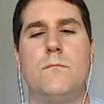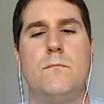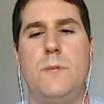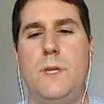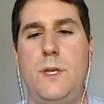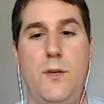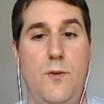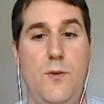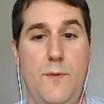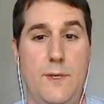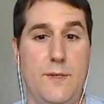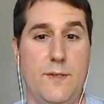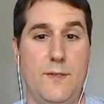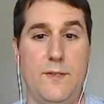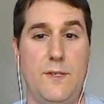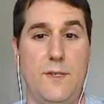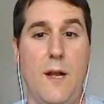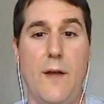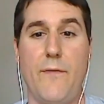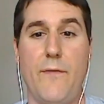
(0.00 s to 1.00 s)
human
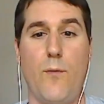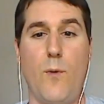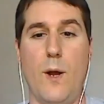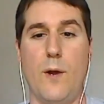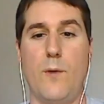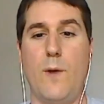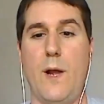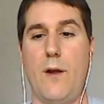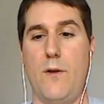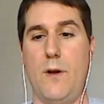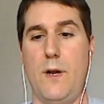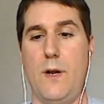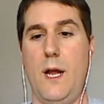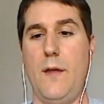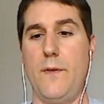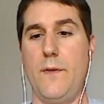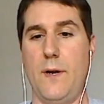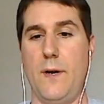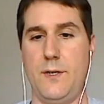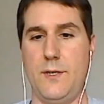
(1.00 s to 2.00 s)
stuff one way or
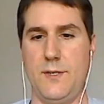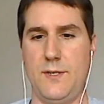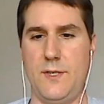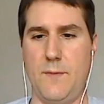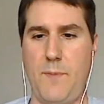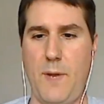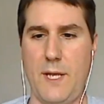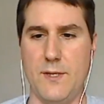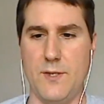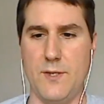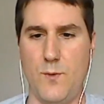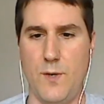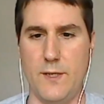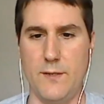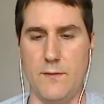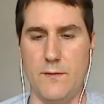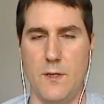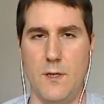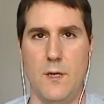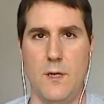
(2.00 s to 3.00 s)
another. It just depends
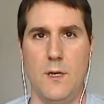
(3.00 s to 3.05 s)
what